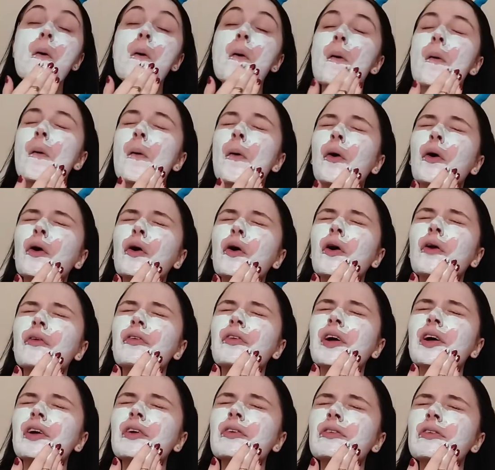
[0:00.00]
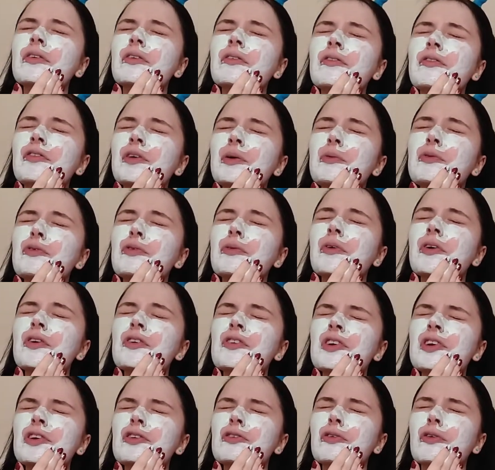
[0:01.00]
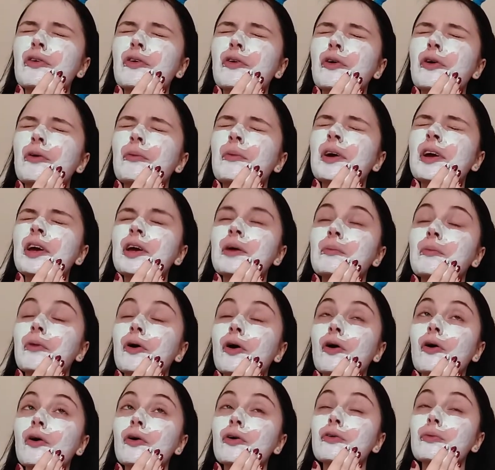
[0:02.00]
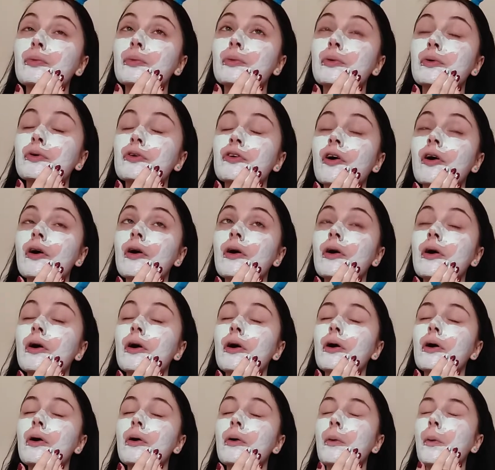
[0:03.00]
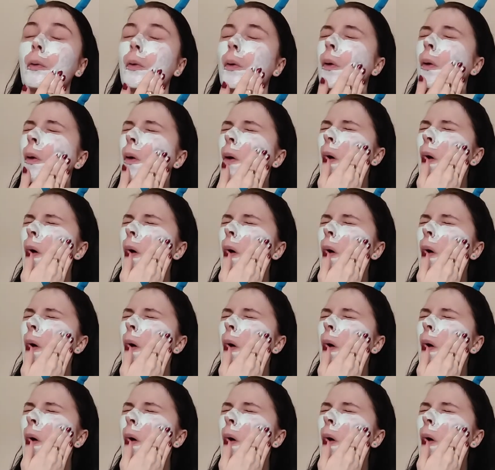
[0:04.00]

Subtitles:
Oh god, that fused with the tea tree oil, I'm making my eyes water. Oh.